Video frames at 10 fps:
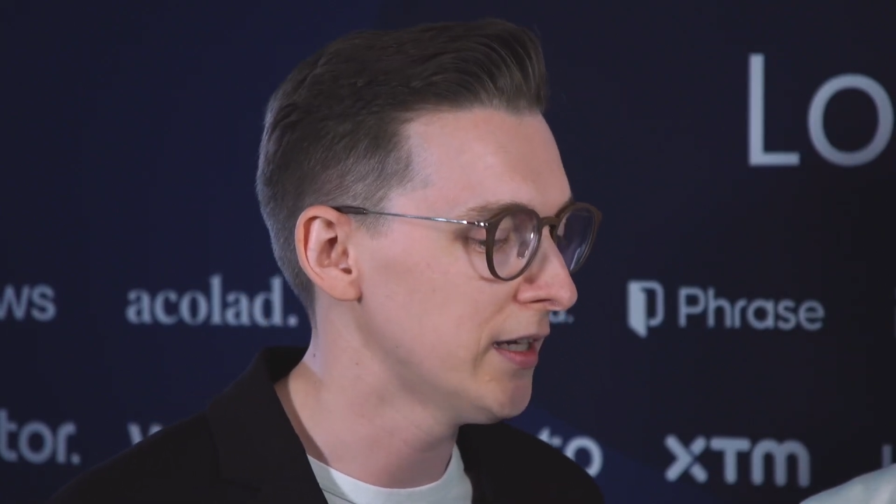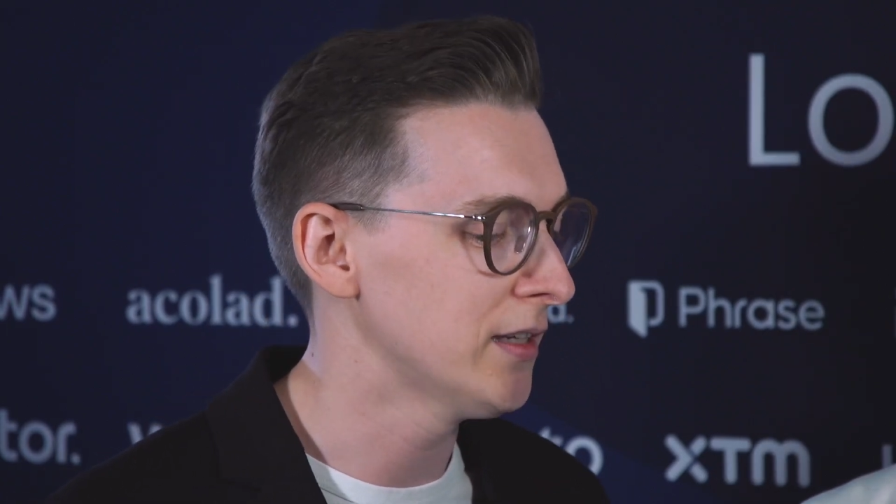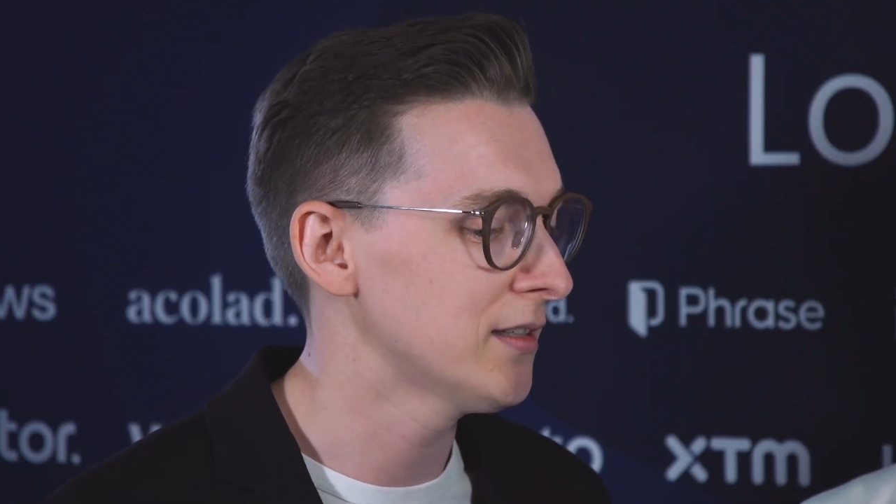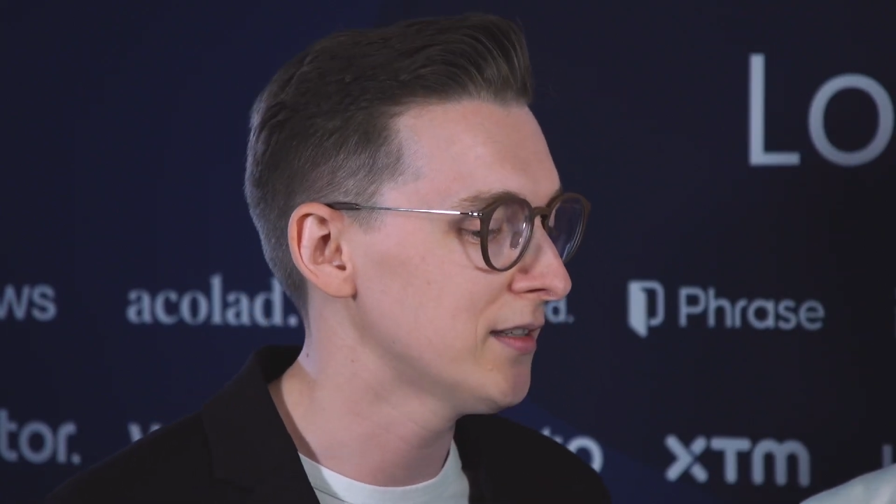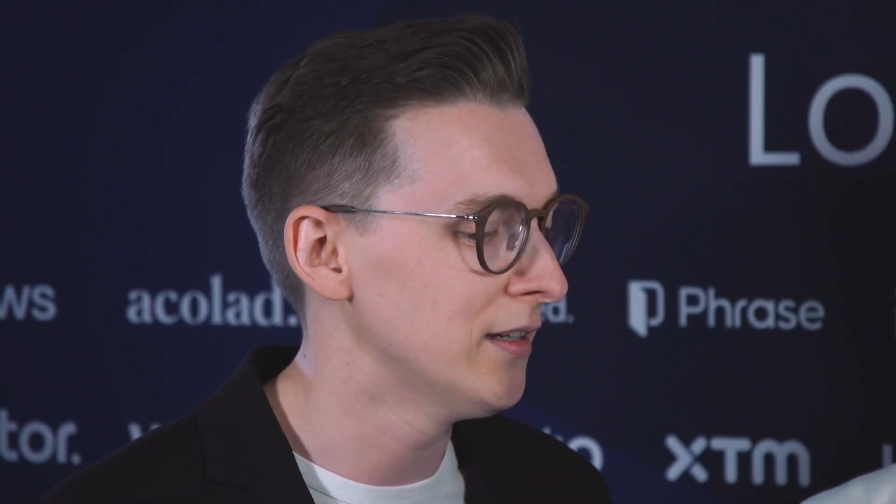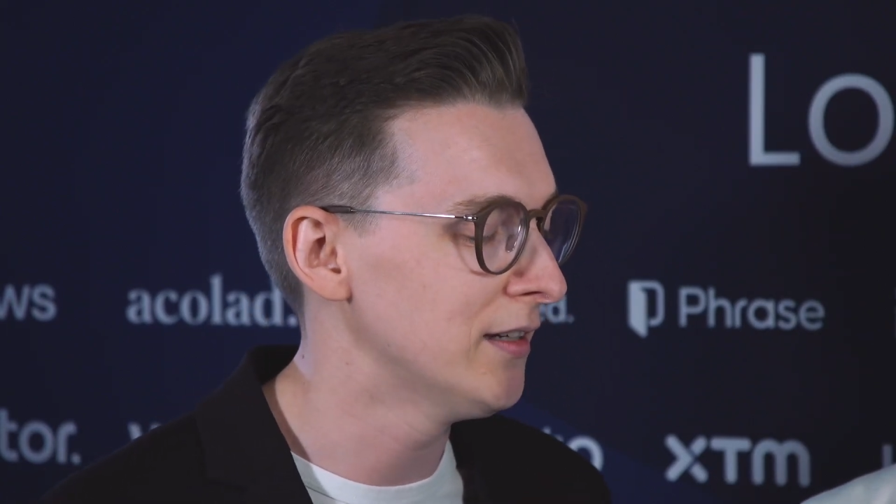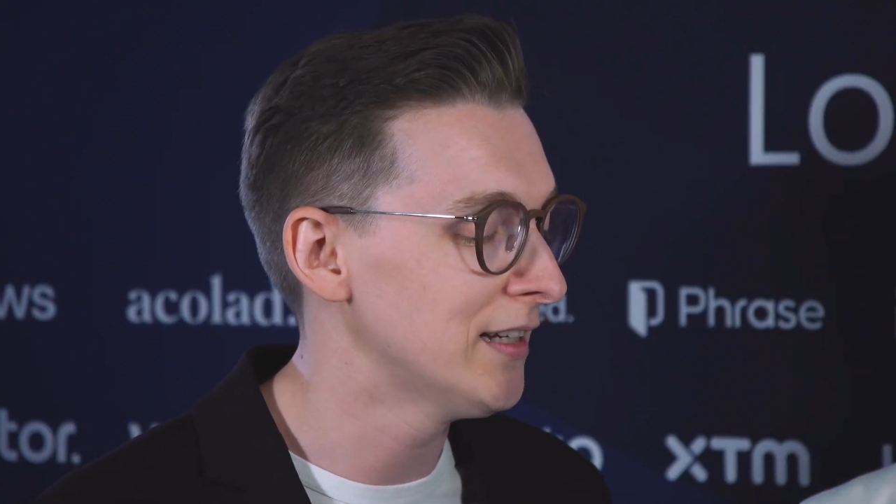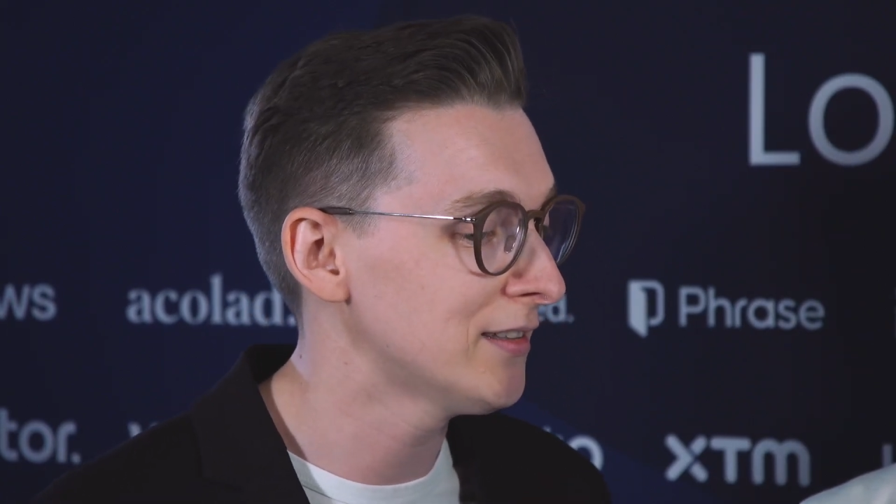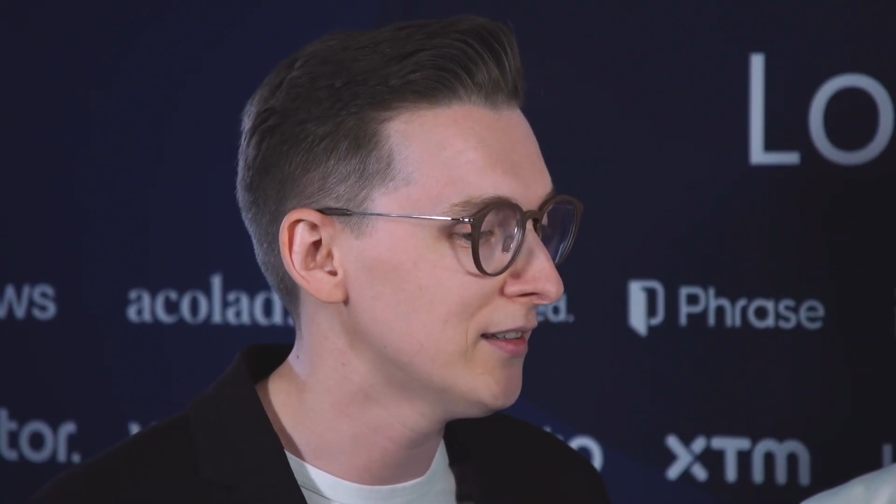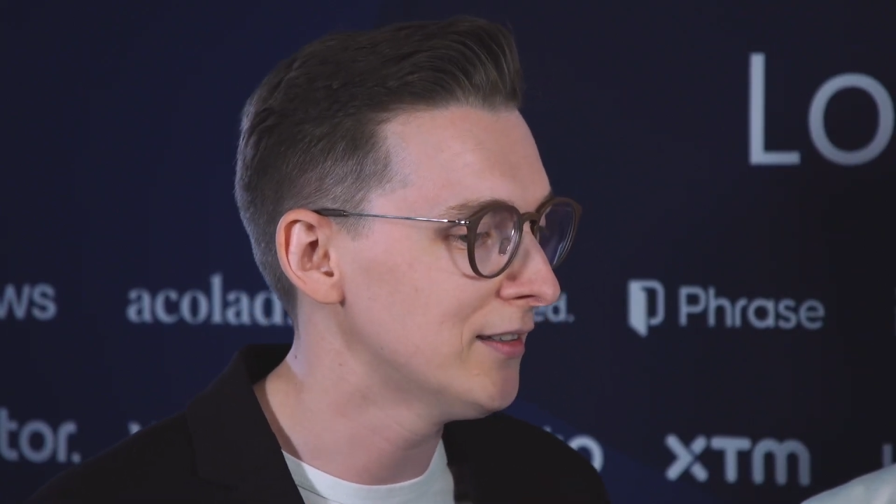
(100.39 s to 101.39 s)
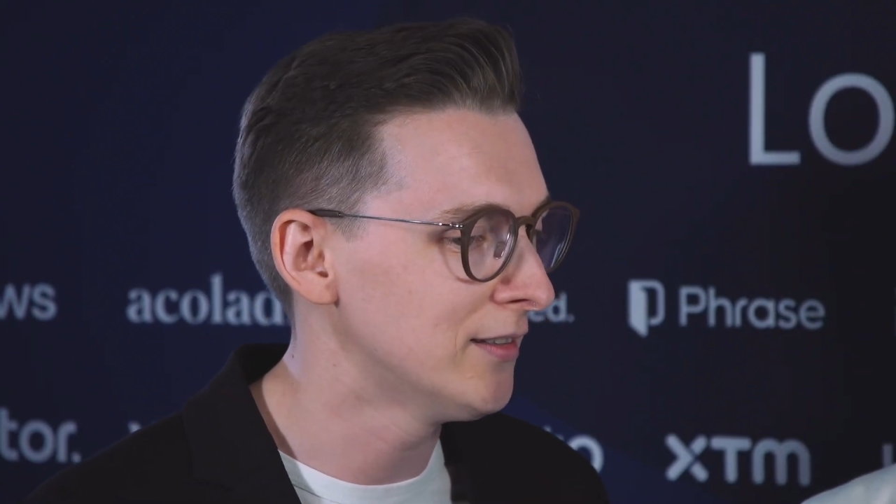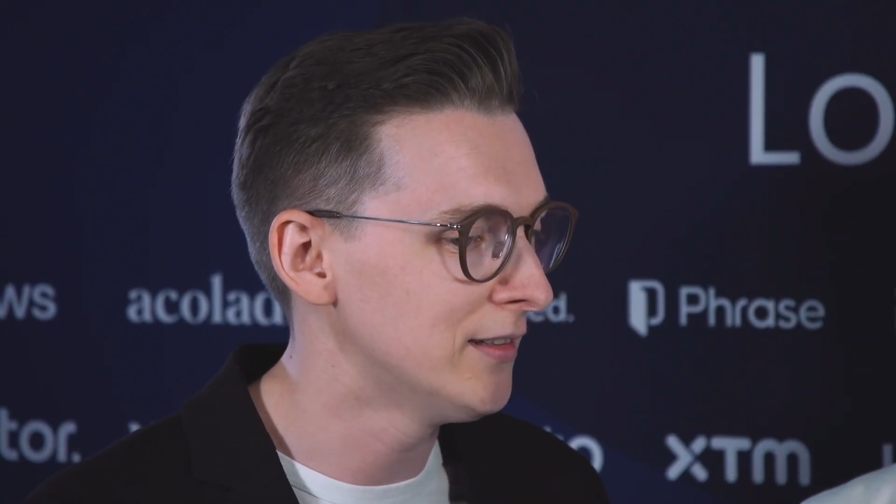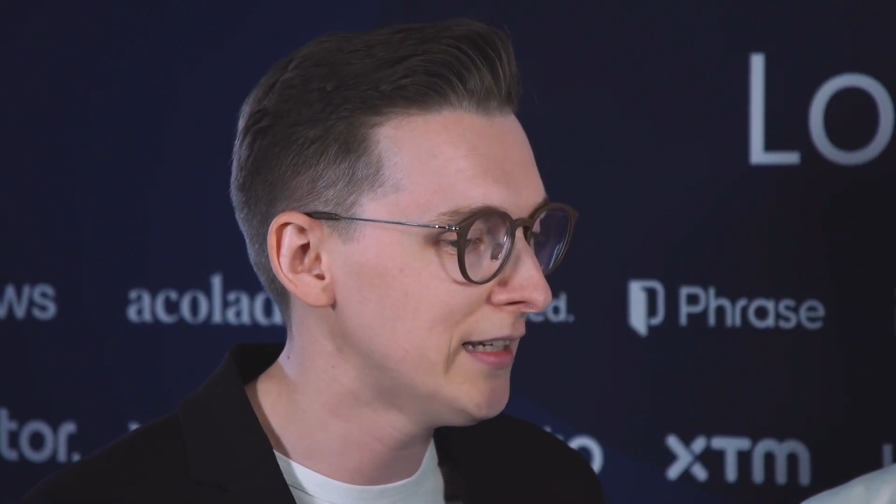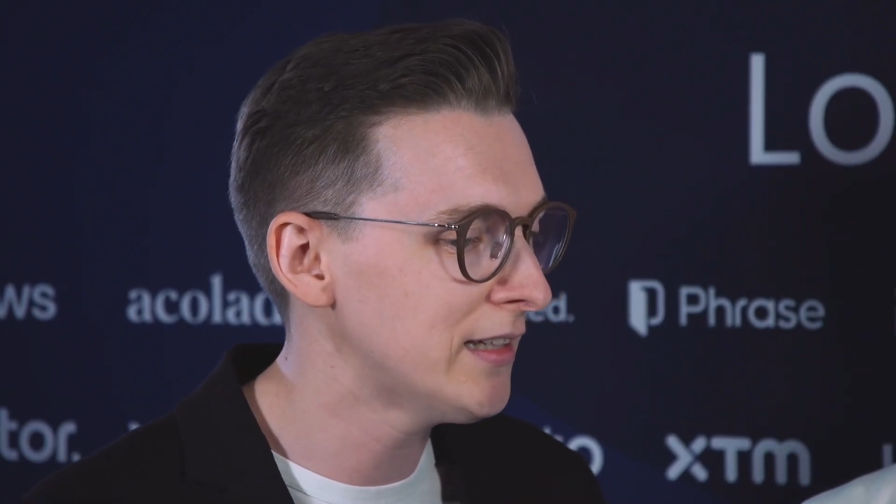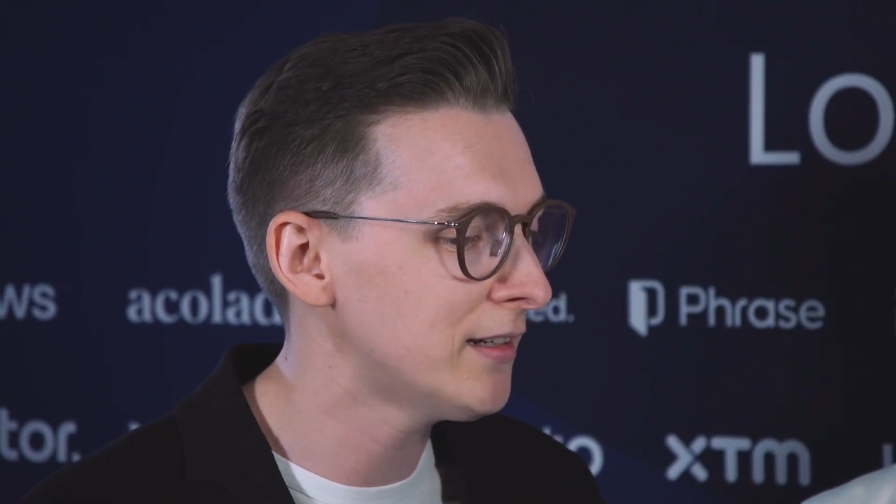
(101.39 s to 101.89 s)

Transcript: is that the data